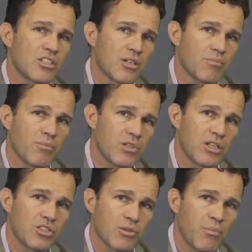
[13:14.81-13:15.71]

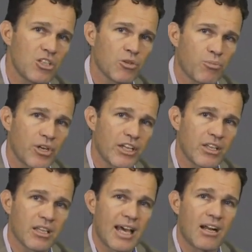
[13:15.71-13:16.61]
your muscle
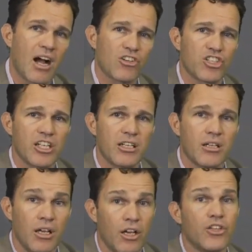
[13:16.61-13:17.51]
breathing that oxygen in,
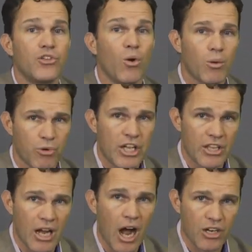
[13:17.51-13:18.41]
you're
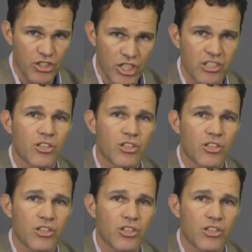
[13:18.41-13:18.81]
breathing oxygen.